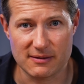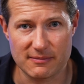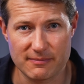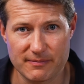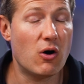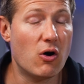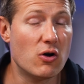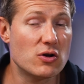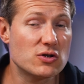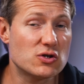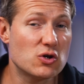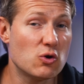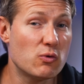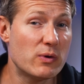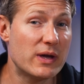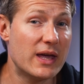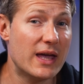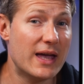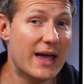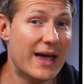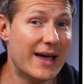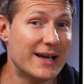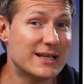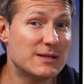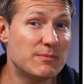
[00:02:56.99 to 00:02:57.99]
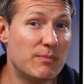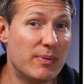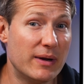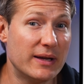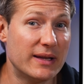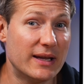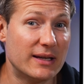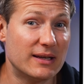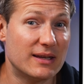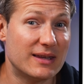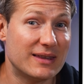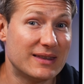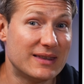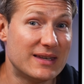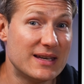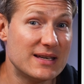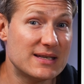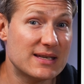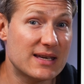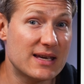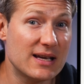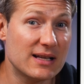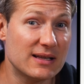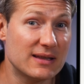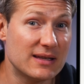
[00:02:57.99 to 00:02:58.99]
Also, we explain that this
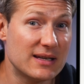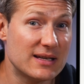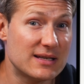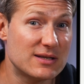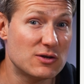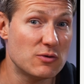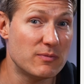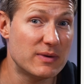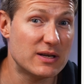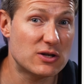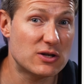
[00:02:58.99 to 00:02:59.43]
skill needs to be